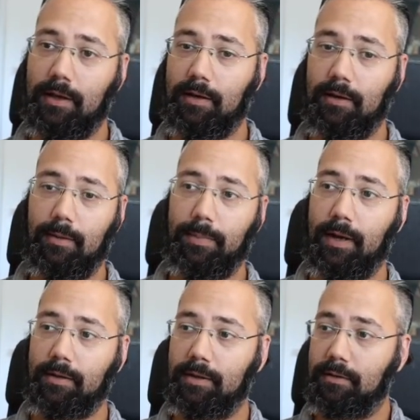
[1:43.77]

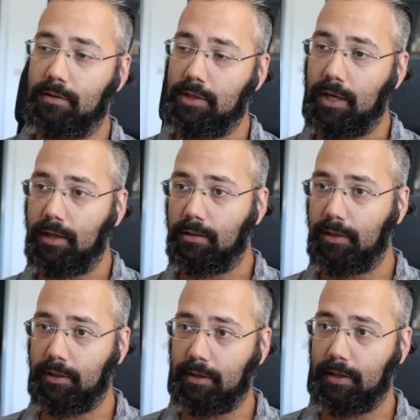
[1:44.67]
parent-child
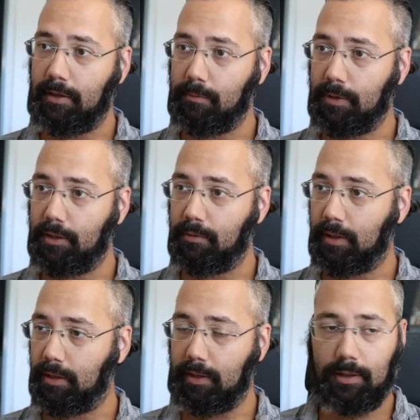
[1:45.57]
area where you
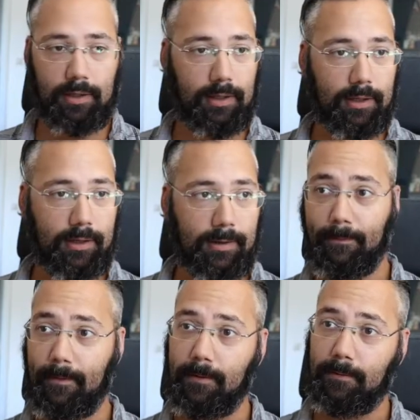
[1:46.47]
can,
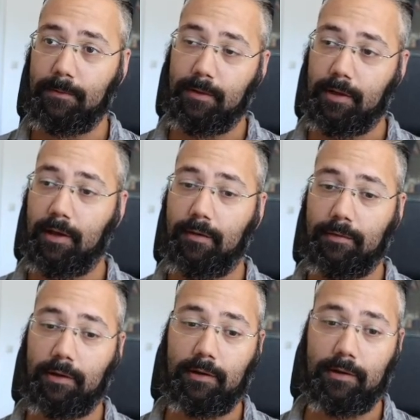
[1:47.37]
you can have
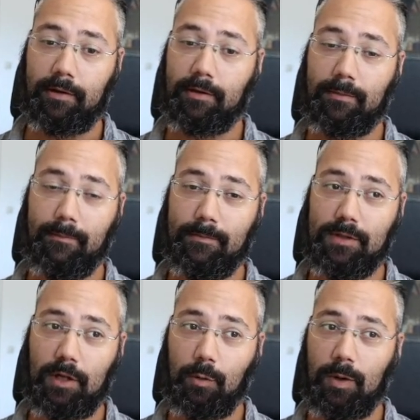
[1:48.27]
a
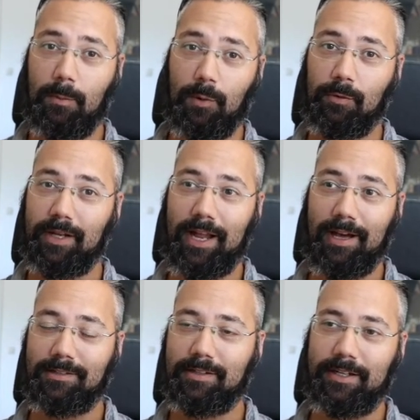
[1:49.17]
slower, more
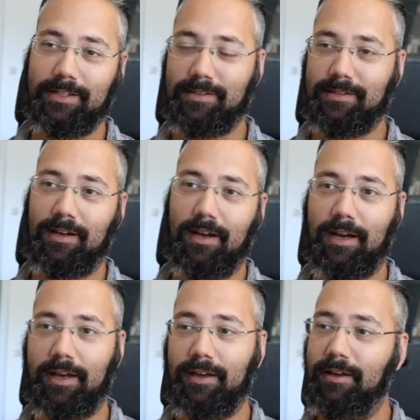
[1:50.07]
relaxed, less
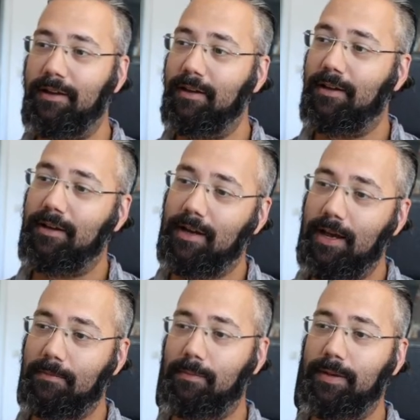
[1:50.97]
high
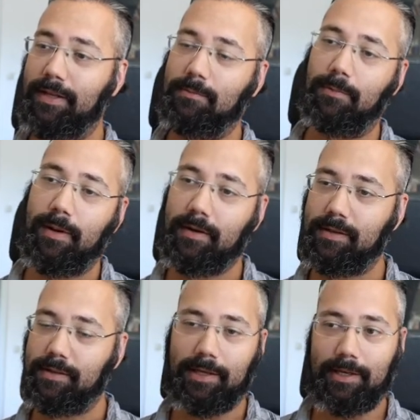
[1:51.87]
climbing place with
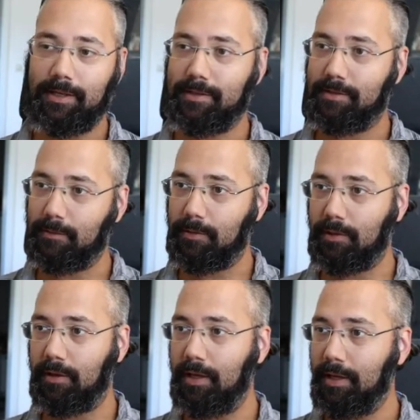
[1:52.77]
parents and kids and so
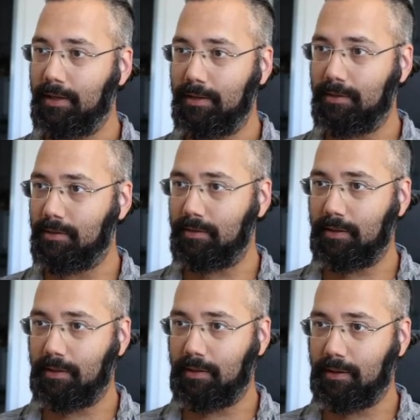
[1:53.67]
on. This is
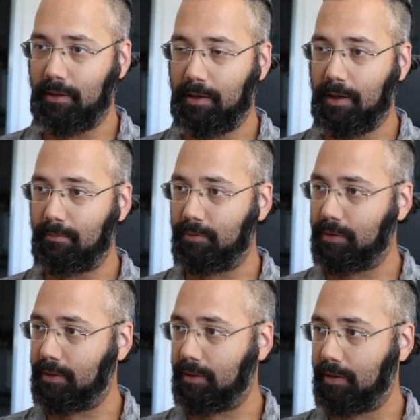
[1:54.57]
the campus
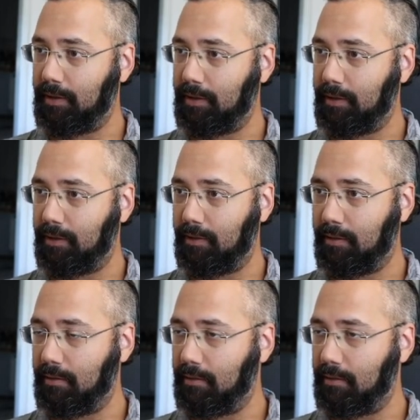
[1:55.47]
area and